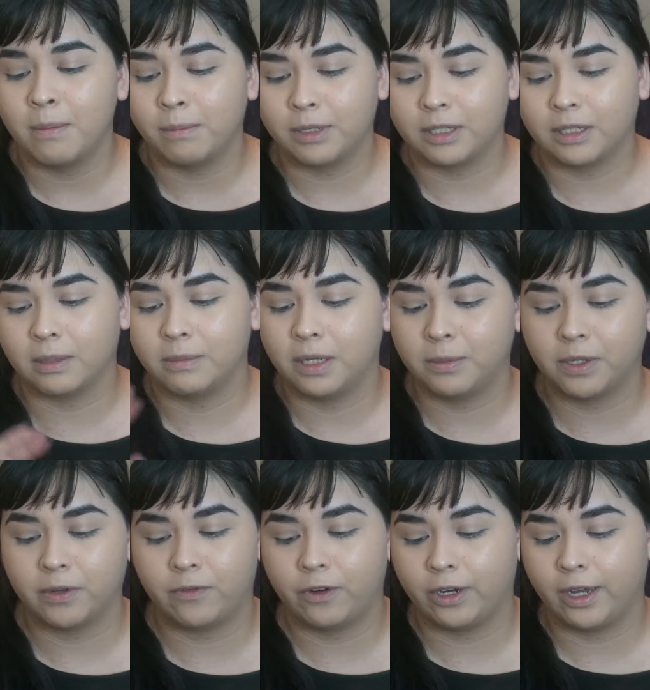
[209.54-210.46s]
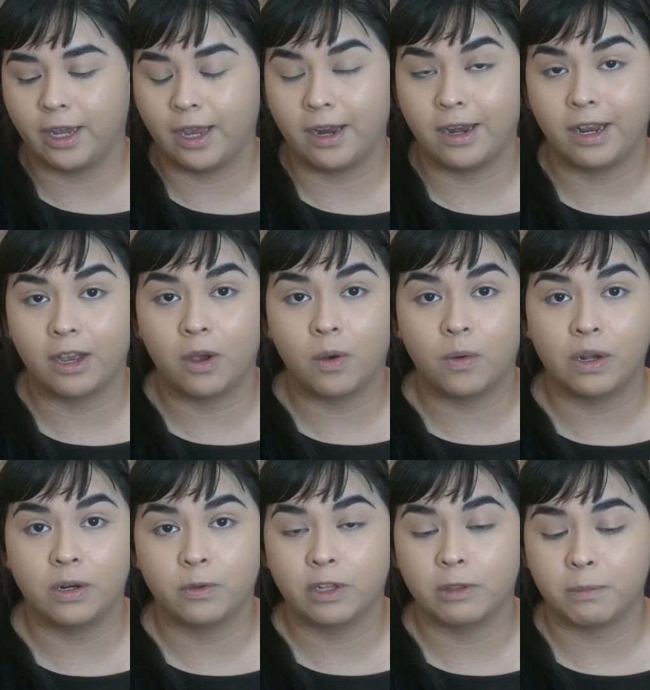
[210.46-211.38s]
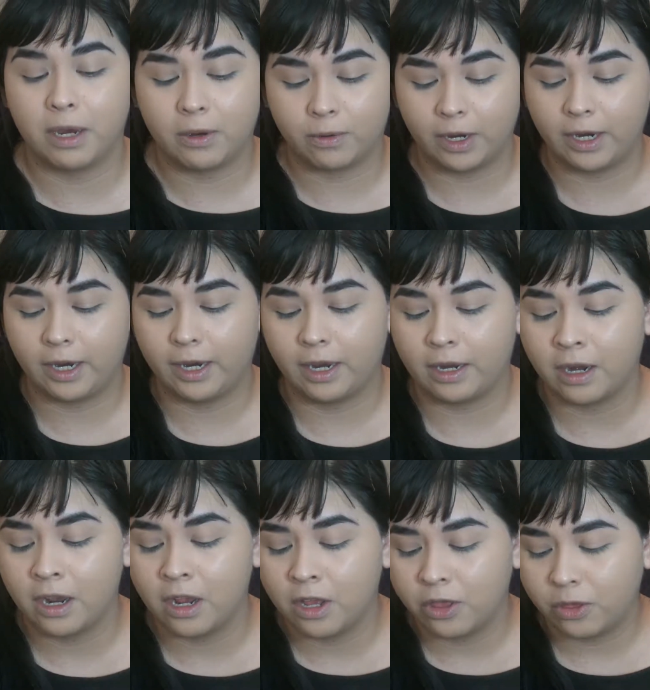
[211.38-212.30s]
but sometimes I forget and I go in with my right hand.